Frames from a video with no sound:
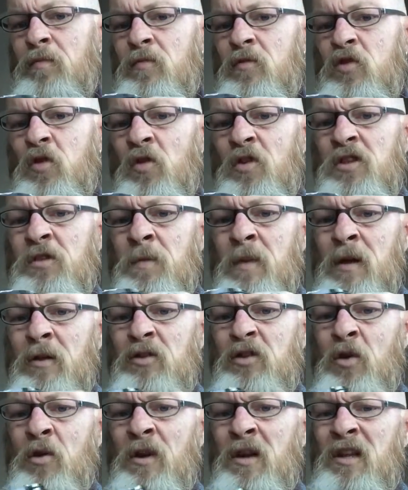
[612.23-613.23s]
sort of smell
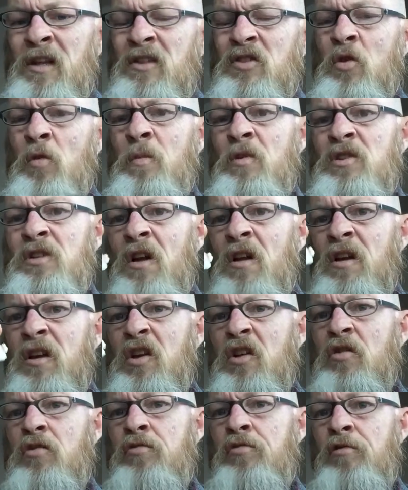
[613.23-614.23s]
to it. It's almost like
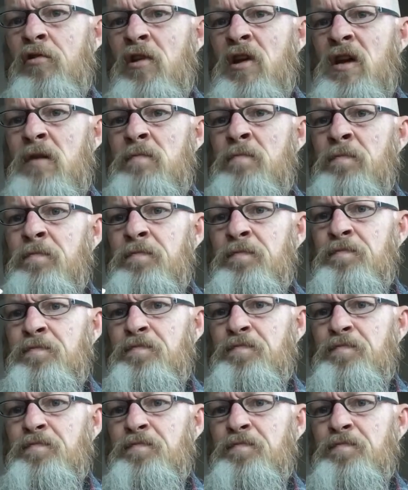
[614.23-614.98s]
a cream.